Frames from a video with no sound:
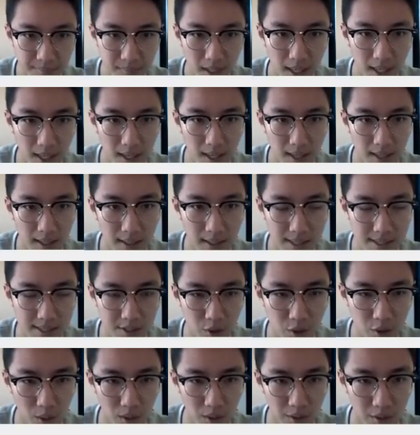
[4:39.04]
Uh, let's
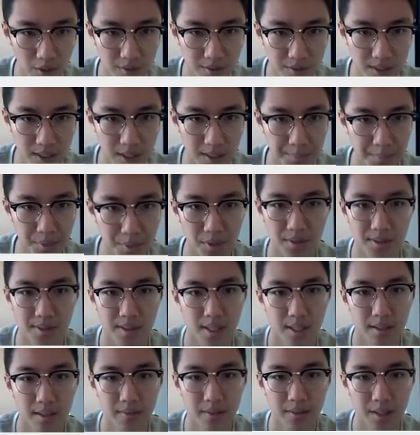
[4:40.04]
go a little deeper
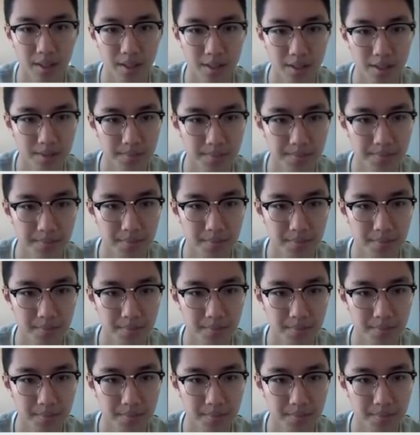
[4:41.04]
inside of this